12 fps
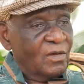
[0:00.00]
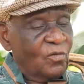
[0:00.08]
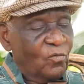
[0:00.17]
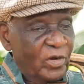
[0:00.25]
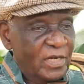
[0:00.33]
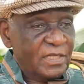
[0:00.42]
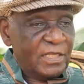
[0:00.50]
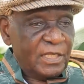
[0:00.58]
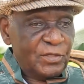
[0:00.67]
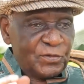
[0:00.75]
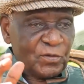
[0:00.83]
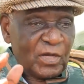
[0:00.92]
when they
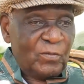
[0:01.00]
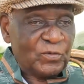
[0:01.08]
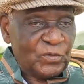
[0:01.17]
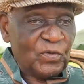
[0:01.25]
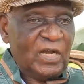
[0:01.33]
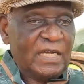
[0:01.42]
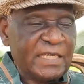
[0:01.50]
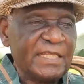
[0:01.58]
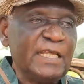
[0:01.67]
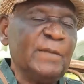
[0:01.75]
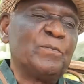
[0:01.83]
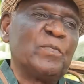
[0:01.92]
used to come to Uganda,
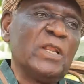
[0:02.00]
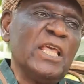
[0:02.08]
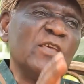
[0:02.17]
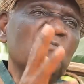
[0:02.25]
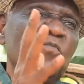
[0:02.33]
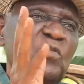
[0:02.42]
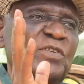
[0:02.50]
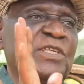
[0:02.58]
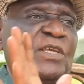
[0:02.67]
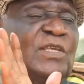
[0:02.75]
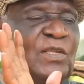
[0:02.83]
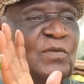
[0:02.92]
they play
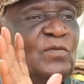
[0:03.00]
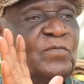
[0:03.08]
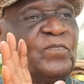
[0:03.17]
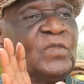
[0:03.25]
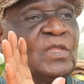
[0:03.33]
music. You